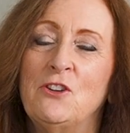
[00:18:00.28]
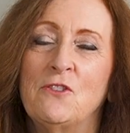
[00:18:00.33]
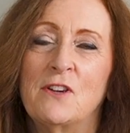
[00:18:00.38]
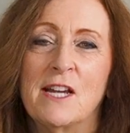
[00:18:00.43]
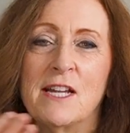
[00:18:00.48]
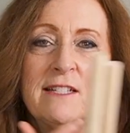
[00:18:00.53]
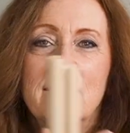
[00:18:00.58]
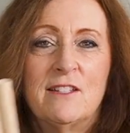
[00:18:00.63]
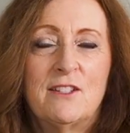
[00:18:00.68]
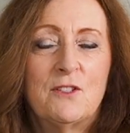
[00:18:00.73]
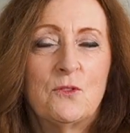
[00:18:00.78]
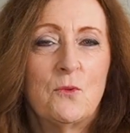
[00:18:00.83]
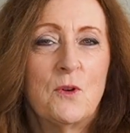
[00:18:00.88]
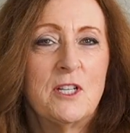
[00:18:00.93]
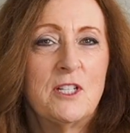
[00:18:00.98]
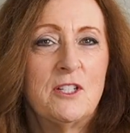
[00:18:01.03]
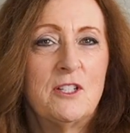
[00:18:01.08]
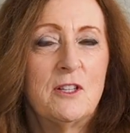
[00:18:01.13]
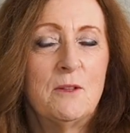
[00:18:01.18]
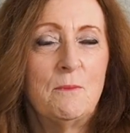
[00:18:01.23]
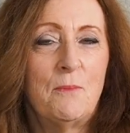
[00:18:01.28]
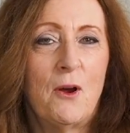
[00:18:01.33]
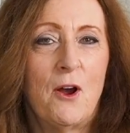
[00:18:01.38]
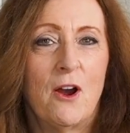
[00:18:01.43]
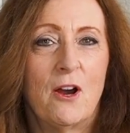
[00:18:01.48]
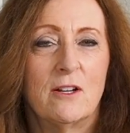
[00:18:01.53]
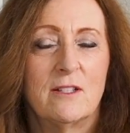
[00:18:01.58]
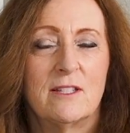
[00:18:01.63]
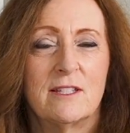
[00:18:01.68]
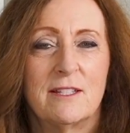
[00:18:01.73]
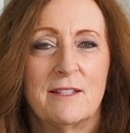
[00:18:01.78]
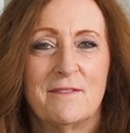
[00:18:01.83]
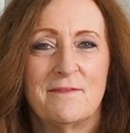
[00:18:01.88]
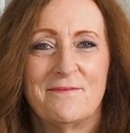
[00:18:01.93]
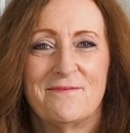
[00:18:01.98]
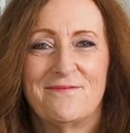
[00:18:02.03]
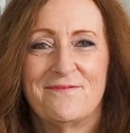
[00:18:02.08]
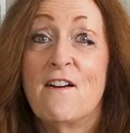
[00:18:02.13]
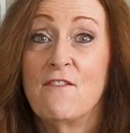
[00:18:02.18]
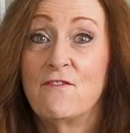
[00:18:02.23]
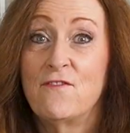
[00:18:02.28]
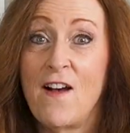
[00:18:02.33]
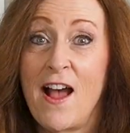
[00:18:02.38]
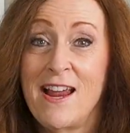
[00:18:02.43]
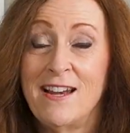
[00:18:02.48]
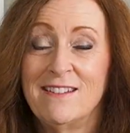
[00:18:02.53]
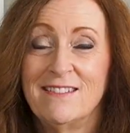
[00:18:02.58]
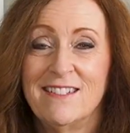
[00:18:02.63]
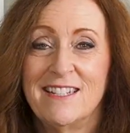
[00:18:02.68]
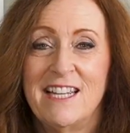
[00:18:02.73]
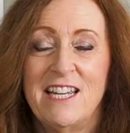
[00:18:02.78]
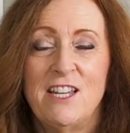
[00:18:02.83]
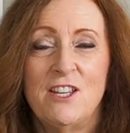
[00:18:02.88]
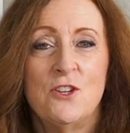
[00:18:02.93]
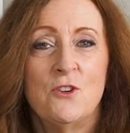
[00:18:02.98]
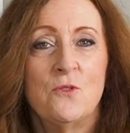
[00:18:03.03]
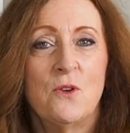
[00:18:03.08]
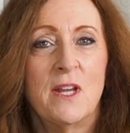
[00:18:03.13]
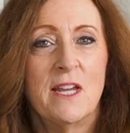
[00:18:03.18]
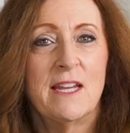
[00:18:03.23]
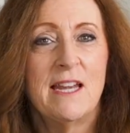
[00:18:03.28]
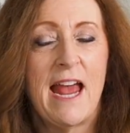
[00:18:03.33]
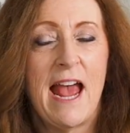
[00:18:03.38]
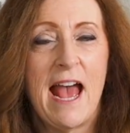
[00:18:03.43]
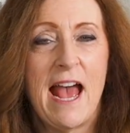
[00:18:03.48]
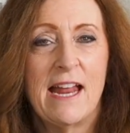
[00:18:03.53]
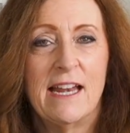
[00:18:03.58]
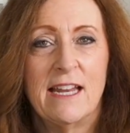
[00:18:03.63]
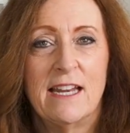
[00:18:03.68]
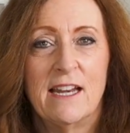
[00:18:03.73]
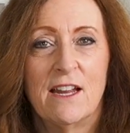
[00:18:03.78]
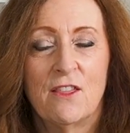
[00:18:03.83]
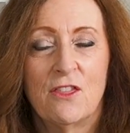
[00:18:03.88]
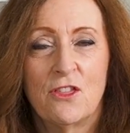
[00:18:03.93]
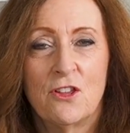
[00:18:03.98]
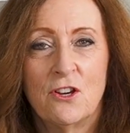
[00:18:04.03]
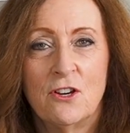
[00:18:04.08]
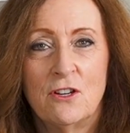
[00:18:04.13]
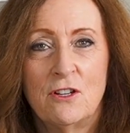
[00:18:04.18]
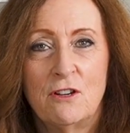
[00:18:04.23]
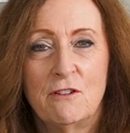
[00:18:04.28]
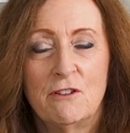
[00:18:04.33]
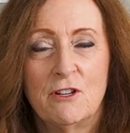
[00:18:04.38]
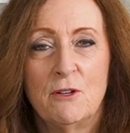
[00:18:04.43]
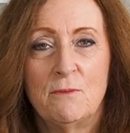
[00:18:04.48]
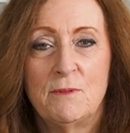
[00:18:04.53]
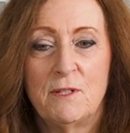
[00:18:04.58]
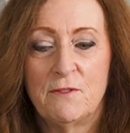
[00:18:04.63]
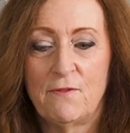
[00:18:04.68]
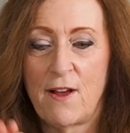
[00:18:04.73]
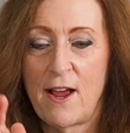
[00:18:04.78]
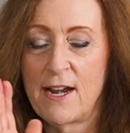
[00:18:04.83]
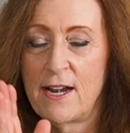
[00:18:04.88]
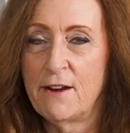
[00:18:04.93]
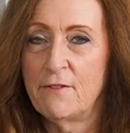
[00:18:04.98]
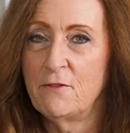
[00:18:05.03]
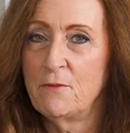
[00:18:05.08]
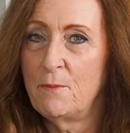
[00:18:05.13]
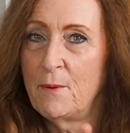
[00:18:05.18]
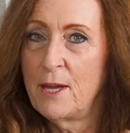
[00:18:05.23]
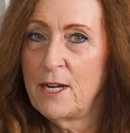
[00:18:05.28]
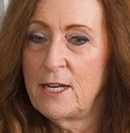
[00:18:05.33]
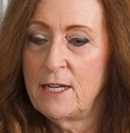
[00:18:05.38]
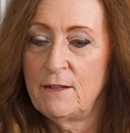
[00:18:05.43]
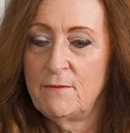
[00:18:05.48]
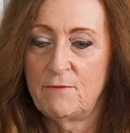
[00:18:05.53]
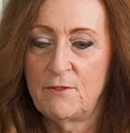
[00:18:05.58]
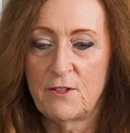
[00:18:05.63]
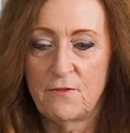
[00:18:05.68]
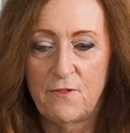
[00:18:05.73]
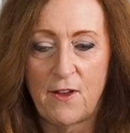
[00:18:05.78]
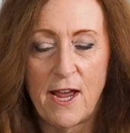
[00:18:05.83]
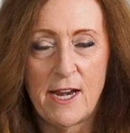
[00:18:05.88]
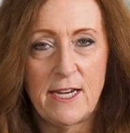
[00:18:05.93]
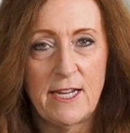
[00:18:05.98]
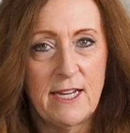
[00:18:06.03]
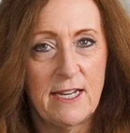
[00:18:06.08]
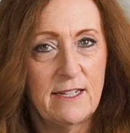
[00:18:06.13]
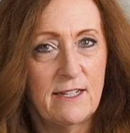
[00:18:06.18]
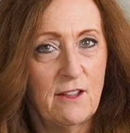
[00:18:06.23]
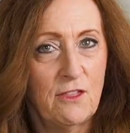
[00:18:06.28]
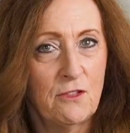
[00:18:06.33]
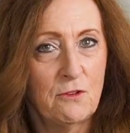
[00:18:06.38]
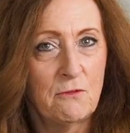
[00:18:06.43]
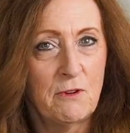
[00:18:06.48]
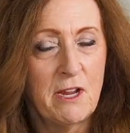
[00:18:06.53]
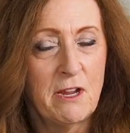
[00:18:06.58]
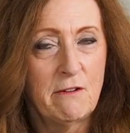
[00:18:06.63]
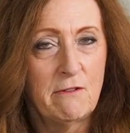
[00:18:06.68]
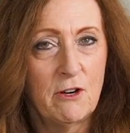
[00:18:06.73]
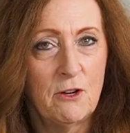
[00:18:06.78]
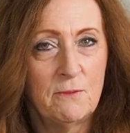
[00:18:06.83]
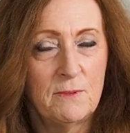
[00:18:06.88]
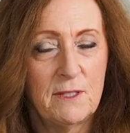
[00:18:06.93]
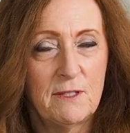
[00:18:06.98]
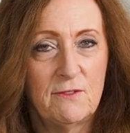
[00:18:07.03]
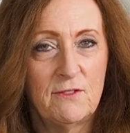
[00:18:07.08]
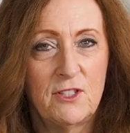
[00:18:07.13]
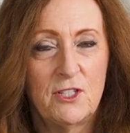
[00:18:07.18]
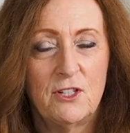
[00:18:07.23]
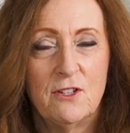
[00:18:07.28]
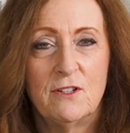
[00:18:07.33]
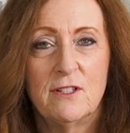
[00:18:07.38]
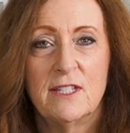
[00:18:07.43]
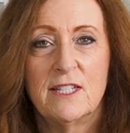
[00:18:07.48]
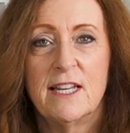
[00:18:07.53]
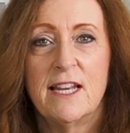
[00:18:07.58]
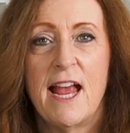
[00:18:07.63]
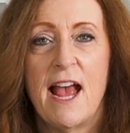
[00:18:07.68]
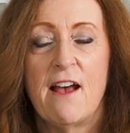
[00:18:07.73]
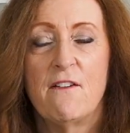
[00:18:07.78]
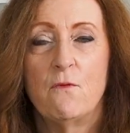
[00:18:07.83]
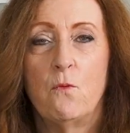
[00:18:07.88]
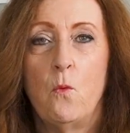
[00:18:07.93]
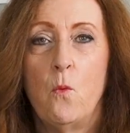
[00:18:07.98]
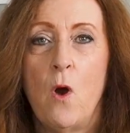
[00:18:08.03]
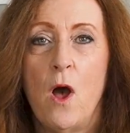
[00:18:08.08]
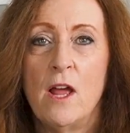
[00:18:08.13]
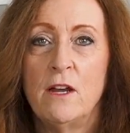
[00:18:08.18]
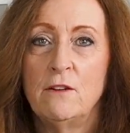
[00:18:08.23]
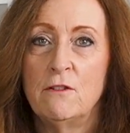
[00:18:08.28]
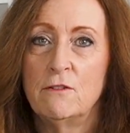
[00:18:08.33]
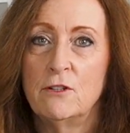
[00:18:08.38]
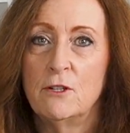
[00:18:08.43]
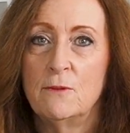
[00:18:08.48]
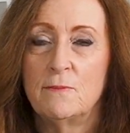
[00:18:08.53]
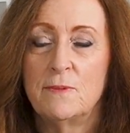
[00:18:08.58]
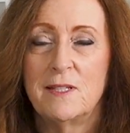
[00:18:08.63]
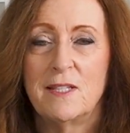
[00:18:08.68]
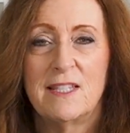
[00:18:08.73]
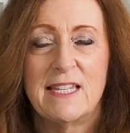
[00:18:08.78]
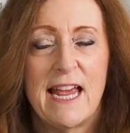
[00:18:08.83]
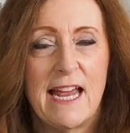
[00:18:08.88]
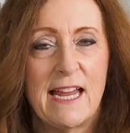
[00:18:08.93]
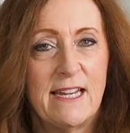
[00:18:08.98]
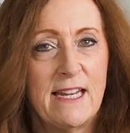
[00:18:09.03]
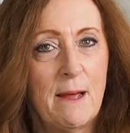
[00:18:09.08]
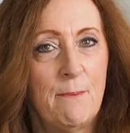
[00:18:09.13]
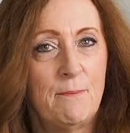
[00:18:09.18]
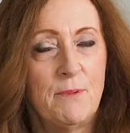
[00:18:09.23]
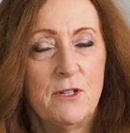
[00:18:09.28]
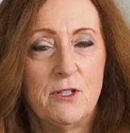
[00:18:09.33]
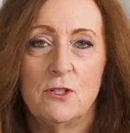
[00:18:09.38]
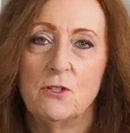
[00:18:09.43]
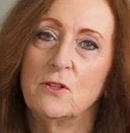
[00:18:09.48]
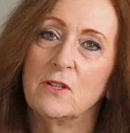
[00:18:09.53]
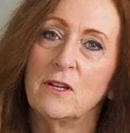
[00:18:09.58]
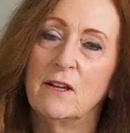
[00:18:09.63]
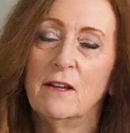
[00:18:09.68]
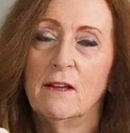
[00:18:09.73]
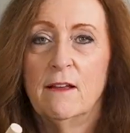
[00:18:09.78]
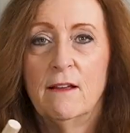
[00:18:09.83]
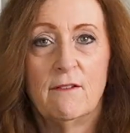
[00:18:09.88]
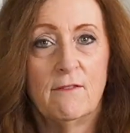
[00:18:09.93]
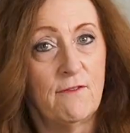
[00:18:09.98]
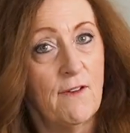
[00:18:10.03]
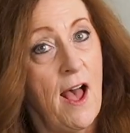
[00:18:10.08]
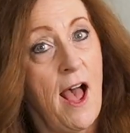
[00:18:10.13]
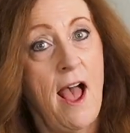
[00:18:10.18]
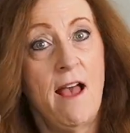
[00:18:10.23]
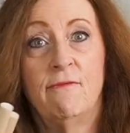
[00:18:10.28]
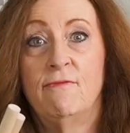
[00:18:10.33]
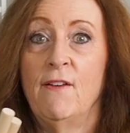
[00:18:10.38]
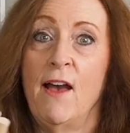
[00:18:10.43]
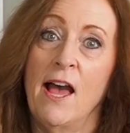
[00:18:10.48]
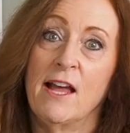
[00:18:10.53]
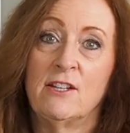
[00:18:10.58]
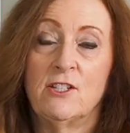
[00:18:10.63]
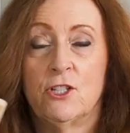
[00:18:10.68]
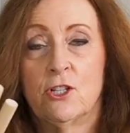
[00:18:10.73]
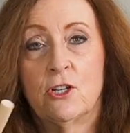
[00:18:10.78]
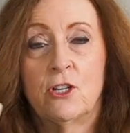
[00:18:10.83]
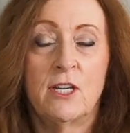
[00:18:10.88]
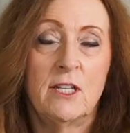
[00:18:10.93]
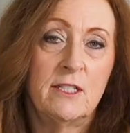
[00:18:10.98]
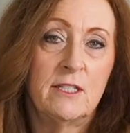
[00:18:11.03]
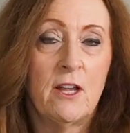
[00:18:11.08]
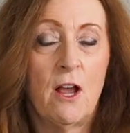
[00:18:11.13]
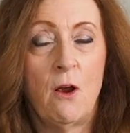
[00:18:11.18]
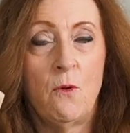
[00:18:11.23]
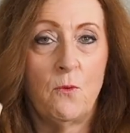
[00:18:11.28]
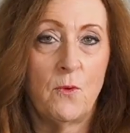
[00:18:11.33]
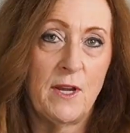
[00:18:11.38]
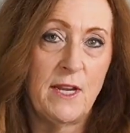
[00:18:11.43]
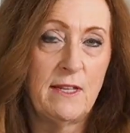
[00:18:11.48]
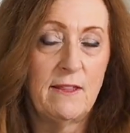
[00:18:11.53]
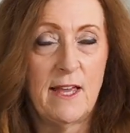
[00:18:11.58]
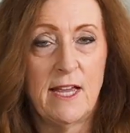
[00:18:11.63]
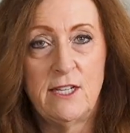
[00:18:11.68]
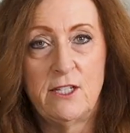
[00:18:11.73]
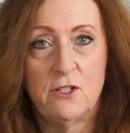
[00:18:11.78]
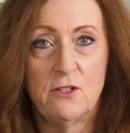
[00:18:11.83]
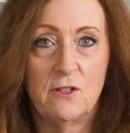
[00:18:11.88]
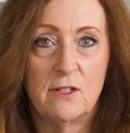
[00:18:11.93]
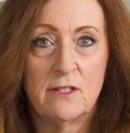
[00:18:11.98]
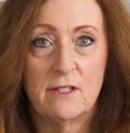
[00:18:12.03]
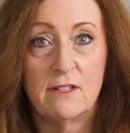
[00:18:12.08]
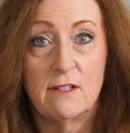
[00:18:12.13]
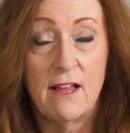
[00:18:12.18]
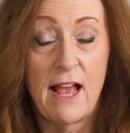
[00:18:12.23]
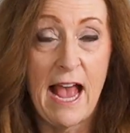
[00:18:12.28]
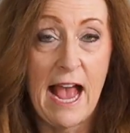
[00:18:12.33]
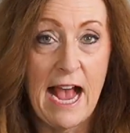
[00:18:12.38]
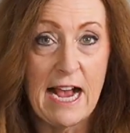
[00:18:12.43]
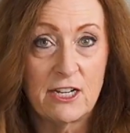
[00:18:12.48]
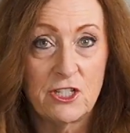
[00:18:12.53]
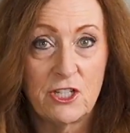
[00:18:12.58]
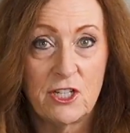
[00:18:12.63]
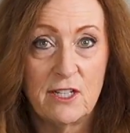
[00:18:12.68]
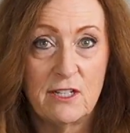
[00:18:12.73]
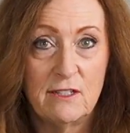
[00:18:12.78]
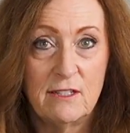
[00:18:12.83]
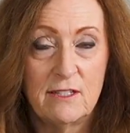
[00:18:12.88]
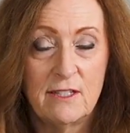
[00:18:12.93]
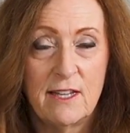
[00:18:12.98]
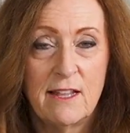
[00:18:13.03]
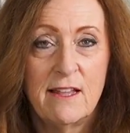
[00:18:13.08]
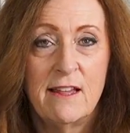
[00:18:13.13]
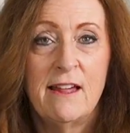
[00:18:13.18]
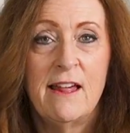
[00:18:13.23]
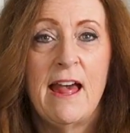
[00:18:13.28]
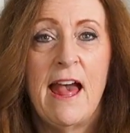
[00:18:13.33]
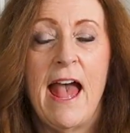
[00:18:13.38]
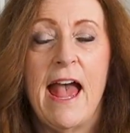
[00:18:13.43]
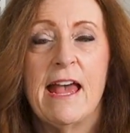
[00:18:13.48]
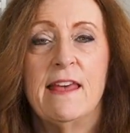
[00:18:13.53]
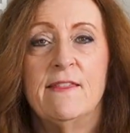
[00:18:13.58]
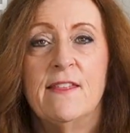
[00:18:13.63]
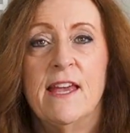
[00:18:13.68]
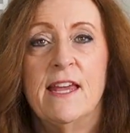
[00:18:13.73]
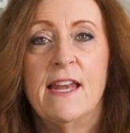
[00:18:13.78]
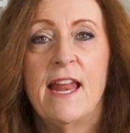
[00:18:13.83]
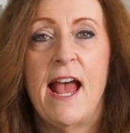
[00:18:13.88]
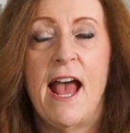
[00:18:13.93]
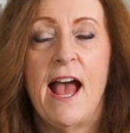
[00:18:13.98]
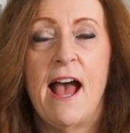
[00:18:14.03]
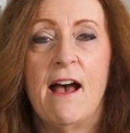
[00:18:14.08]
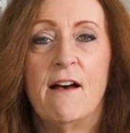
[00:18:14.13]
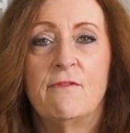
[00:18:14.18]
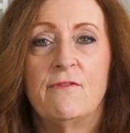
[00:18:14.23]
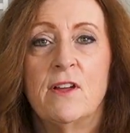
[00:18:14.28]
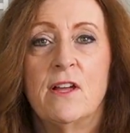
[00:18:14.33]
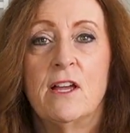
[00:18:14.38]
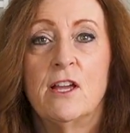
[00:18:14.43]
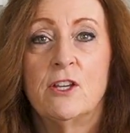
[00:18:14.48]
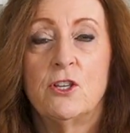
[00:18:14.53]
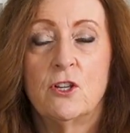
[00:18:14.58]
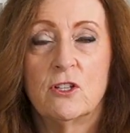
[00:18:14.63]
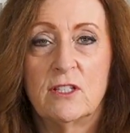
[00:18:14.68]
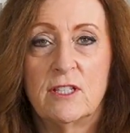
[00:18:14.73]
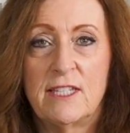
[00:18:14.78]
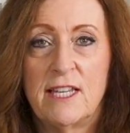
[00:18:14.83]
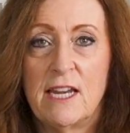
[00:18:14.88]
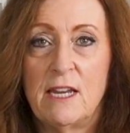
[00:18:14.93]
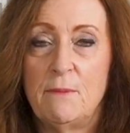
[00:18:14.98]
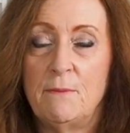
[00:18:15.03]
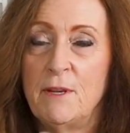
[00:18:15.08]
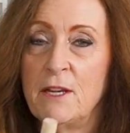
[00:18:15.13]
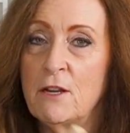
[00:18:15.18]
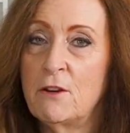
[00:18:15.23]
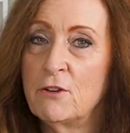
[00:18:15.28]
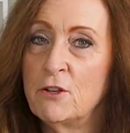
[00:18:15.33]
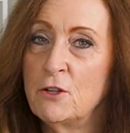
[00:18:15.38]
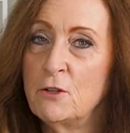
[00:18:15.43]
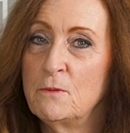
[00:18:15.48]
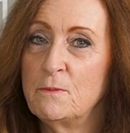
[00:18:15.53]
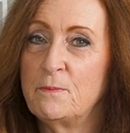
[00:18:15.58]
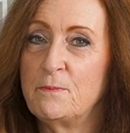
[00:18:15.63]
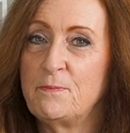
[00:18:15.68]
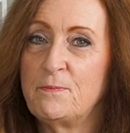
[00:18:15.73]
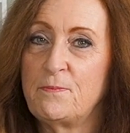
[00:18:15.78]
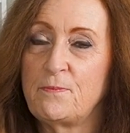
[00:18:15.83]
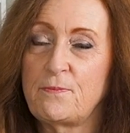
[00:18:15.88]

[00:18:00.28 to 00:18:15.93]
you can switch the parts. Finally, you can add in a third group, divide everybody, divide it into three groups of students, and have one group stand up and do the five fat turkeys are we. They do the little actions, and then have your steady beat group,